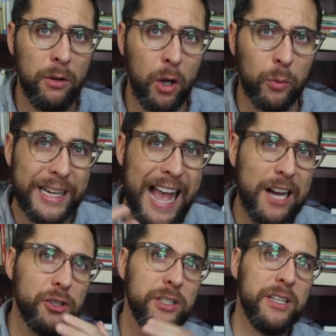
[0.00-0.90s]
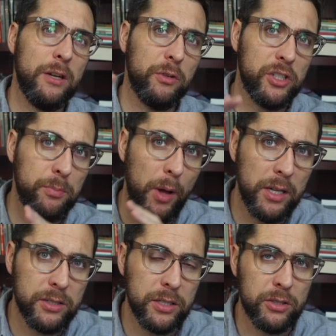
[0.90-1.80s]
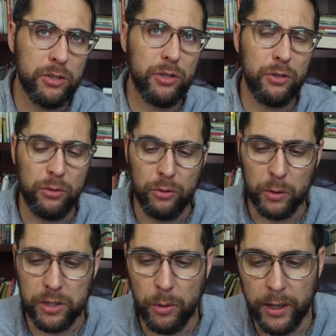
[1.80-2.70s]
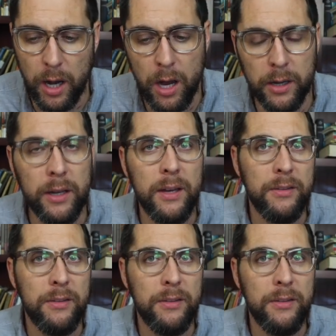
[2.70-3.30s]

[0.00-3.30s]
are reactions and responses to what's going on.